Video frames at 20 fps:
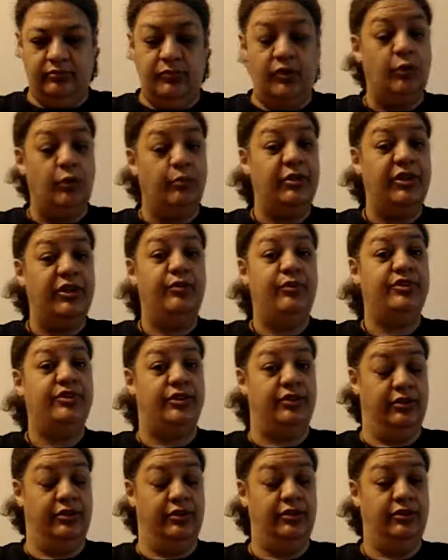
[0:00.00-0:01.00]
Nobody
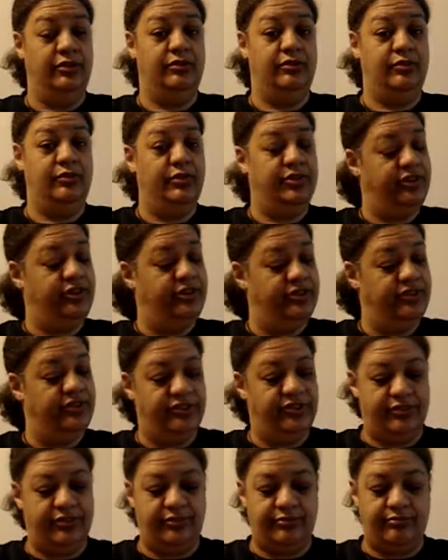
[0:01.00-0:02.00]
was hurt, which
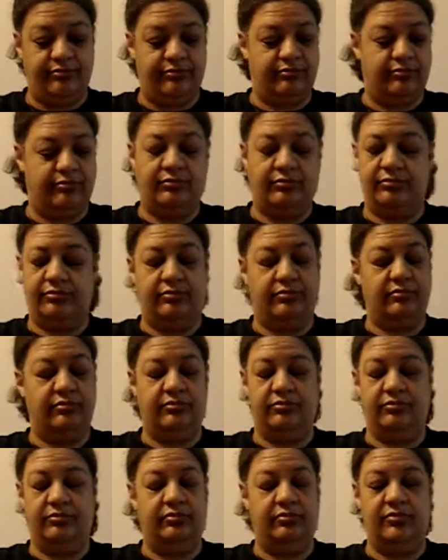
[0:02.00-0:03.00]
is
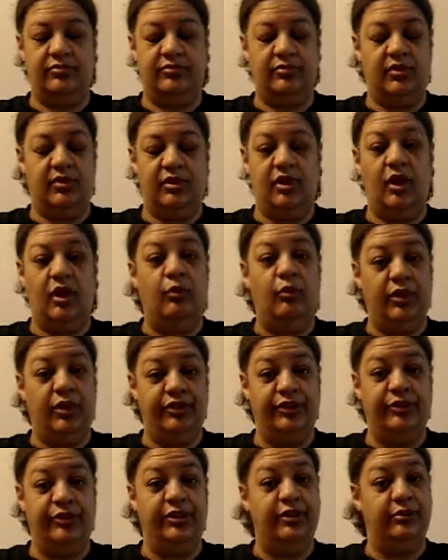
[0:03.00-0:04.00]
a
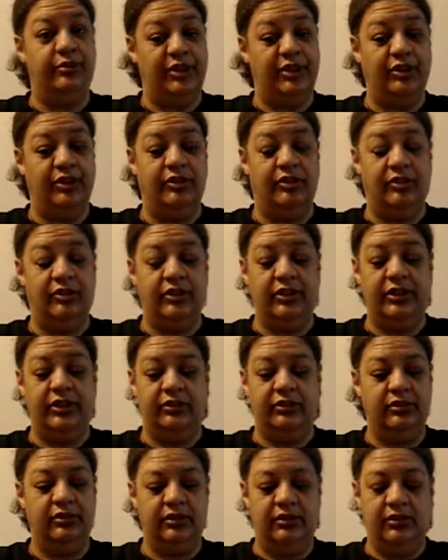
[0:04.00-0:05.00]
wonder and a miracle
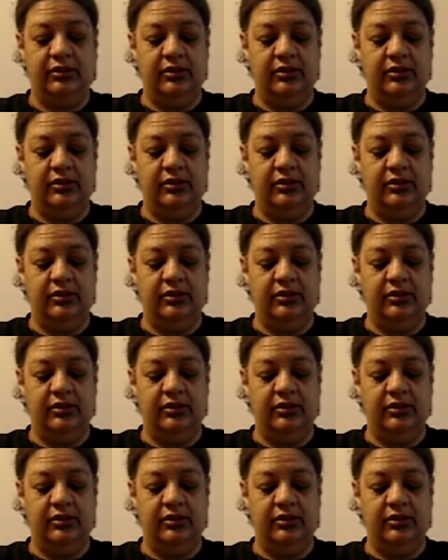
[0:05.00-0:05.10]
and